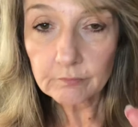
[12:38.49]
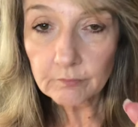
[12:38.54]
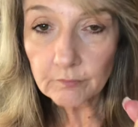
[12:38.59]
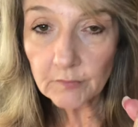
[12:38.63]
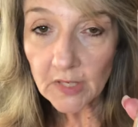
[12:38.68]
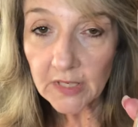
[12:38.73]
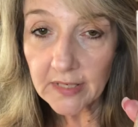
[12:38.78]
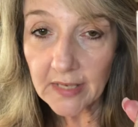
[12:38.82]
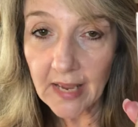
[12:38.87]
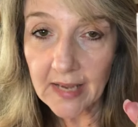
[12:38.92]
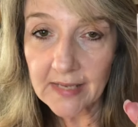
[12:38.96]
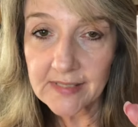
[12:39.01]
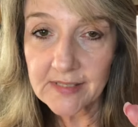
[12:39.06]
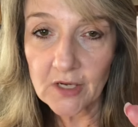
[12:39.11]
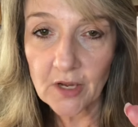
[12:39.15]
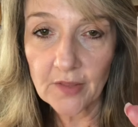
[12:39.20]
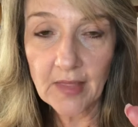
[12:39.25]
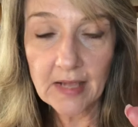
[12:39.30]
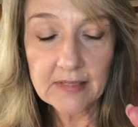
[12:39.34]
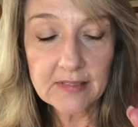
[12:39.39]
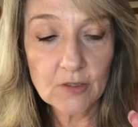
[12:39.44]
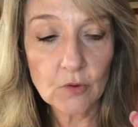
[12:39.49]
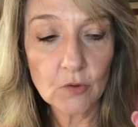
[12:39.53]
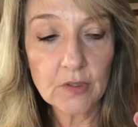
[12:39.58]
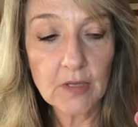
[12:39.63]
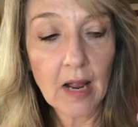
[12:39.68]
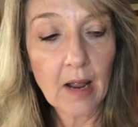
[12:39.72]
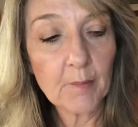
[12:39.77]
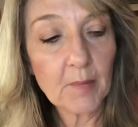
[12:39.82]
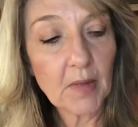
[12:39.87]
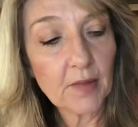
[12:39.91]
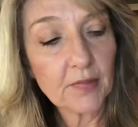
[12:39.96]
yeah, so that's good.
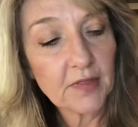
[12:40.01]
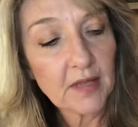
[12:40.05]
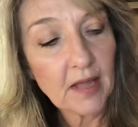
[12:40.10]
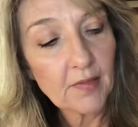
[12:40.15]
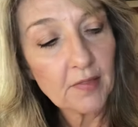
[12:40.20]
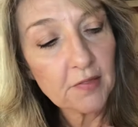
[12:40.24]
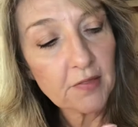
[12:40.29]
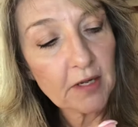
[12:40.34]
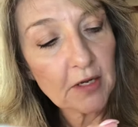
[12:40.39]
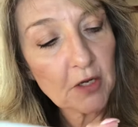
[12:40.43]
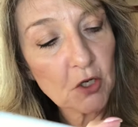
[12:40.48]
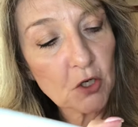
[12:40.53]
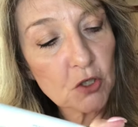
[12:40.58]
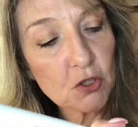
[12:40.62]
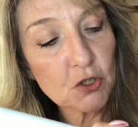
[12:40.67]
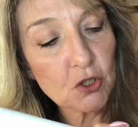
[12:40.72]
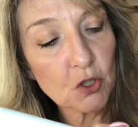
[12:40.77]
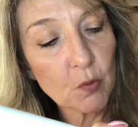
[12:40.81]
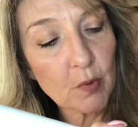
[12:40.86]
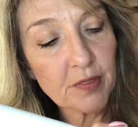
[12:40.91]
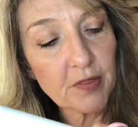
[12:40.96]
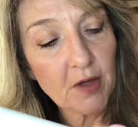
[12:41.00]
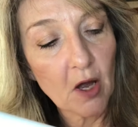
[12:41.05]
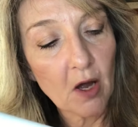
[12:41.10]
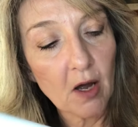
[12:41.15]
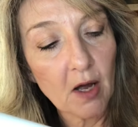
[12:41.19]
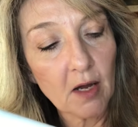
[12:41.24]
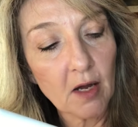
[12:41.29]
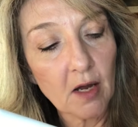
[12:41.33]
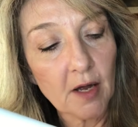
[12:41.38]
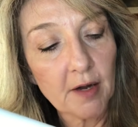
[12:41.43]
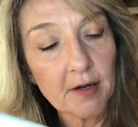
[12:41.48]
The other thing you can do with the
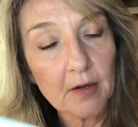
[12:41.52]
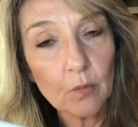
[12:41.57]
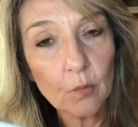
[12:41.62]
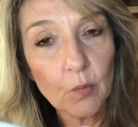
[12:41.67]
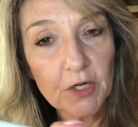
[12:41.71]
highlighter,